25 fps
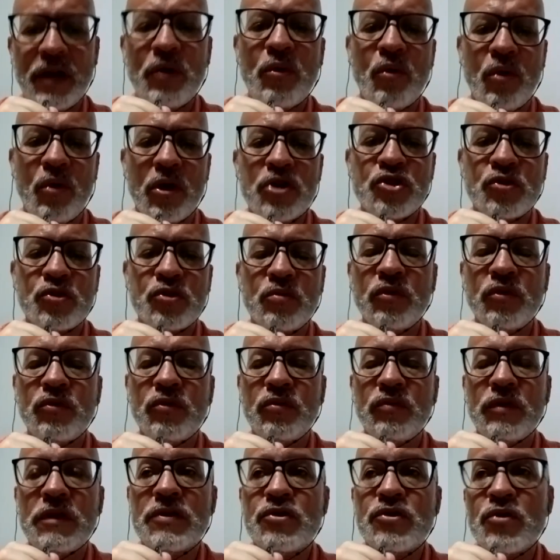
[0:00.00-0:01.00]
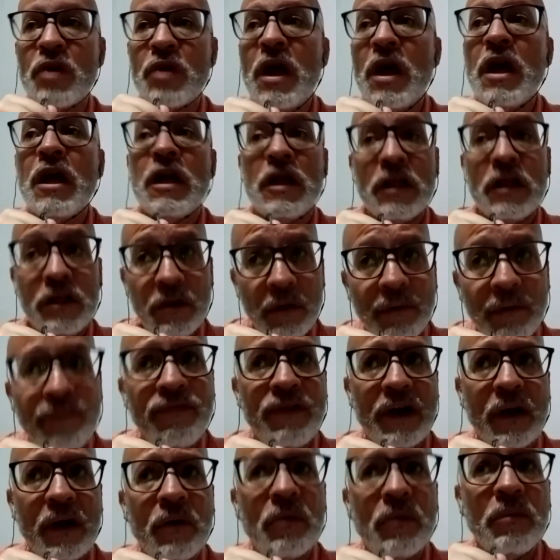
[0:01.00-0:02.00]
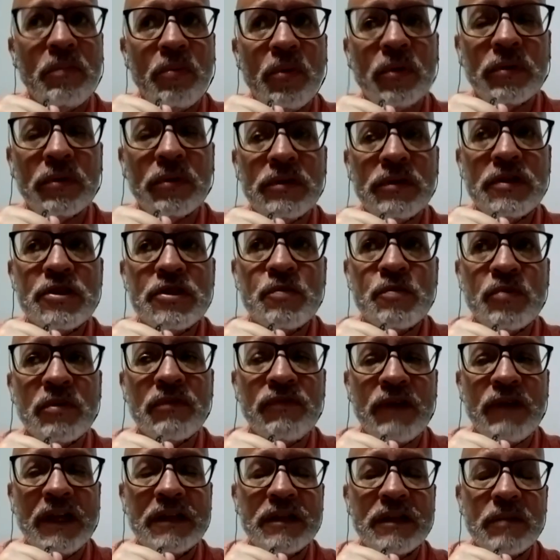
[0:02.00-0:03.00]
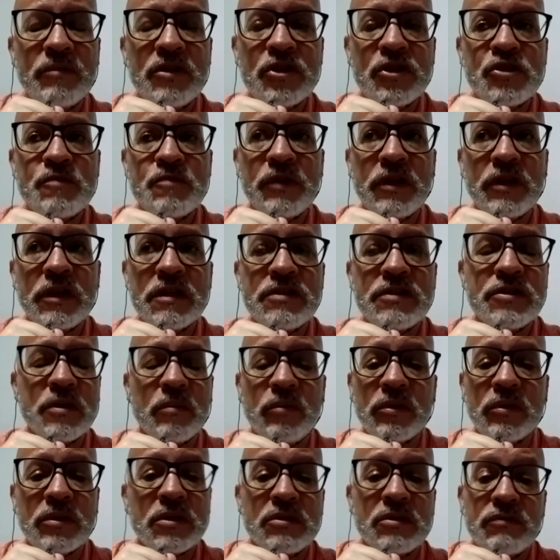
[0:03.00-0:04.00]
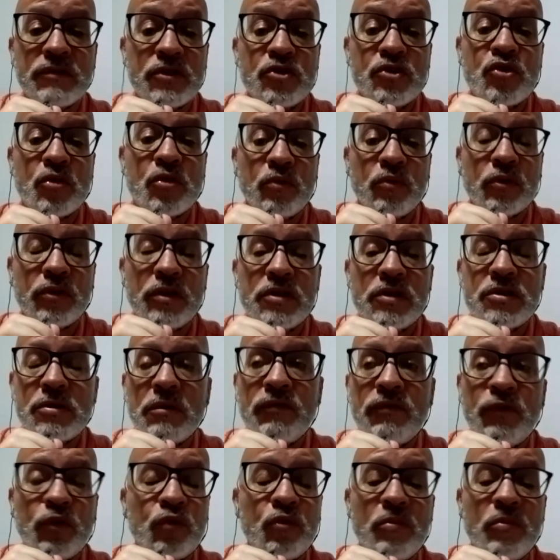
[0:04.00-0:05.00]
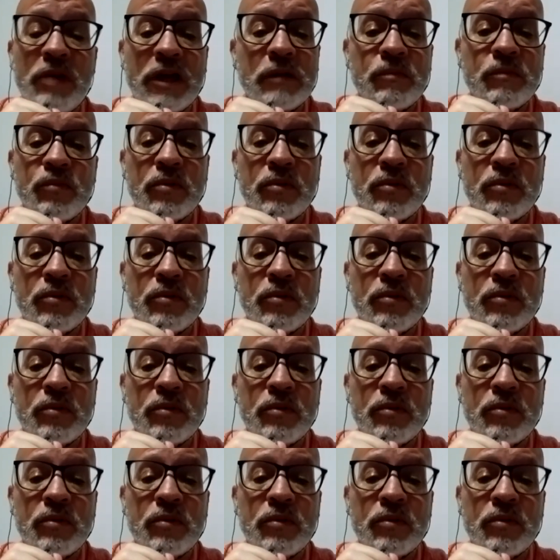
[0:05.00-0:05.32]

It's this ambiguity that is exactly where literature resides. And I talk about my own